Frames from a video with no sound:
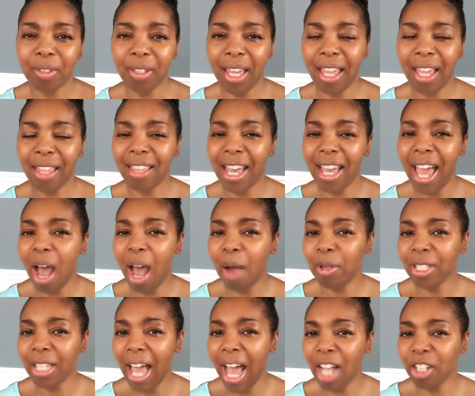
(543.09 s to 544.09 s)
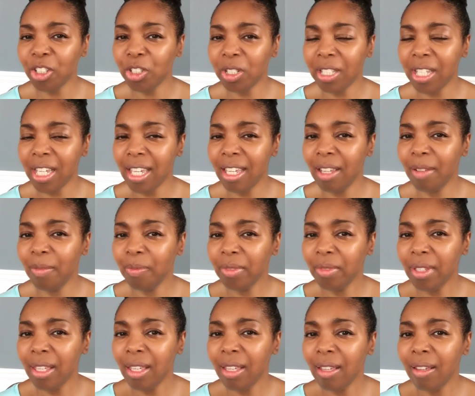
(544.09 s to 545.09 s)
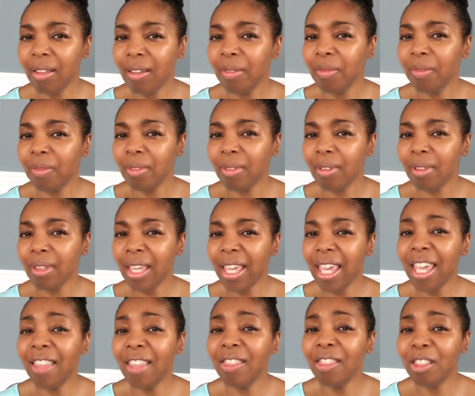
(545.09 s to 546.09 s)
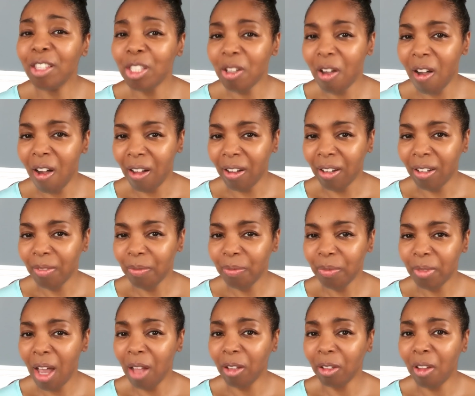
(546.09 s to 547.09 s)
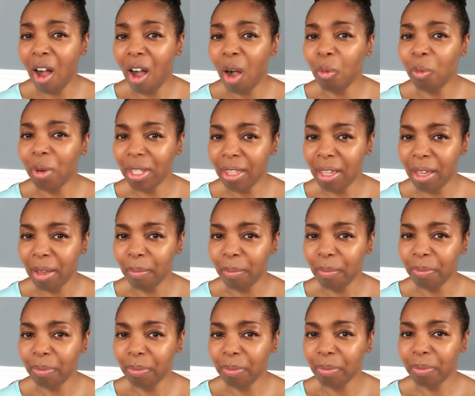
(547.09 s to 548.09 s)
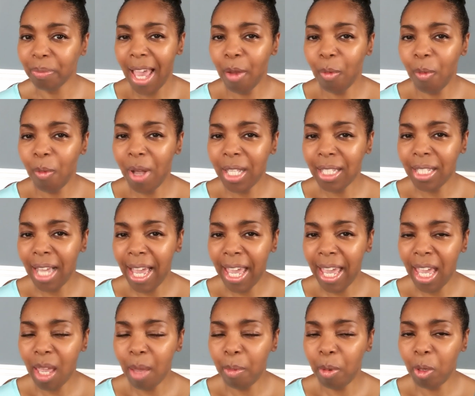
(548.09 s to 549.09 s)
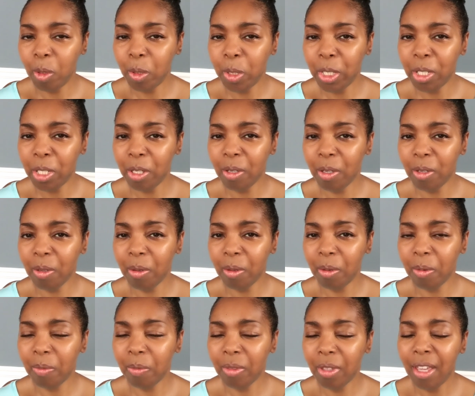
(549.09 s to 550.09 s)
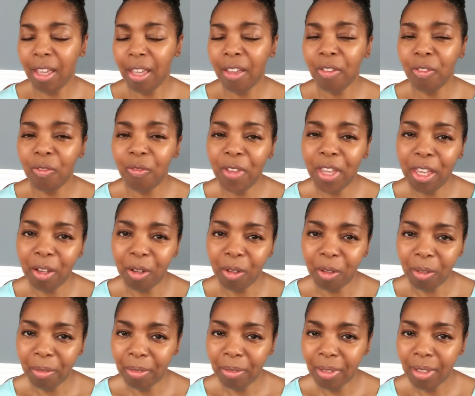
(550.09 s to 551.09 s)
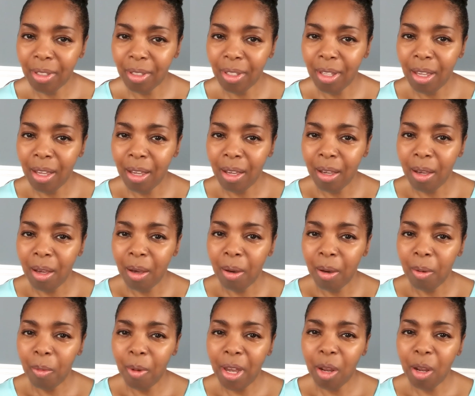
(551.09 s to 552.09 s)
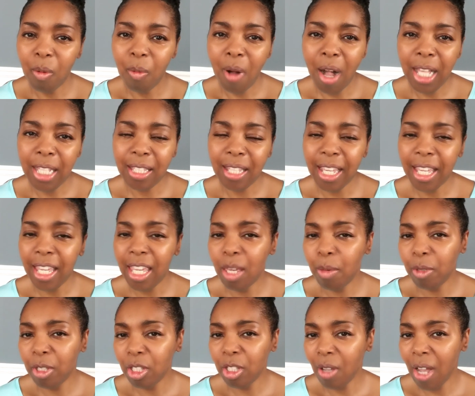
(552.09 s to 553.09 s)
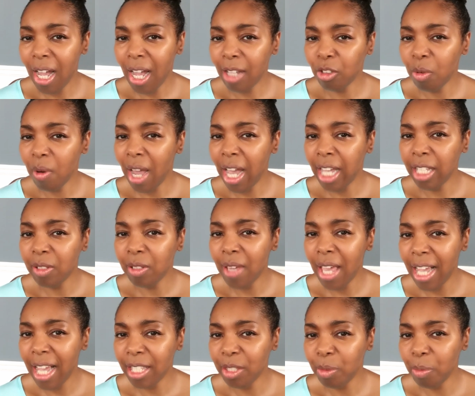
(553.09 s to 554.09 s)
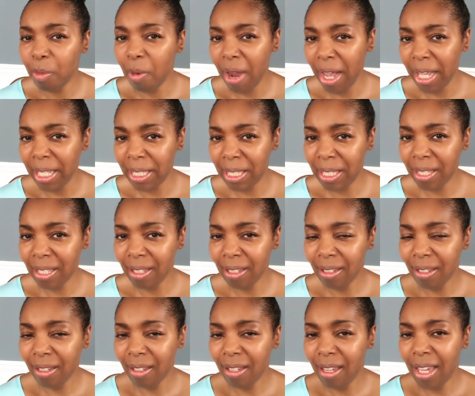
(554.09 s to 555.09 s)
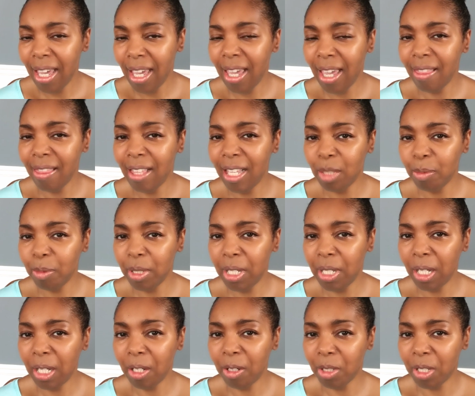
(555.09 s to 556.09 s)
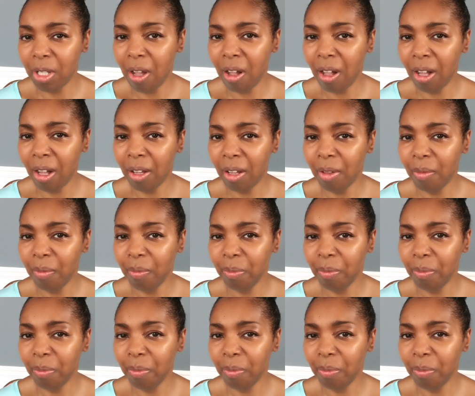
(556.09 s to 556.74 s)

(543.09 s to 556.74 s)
Okay, that I was actually in the song along with him. And was I able to feel what it was that he was trying to express in this particular song?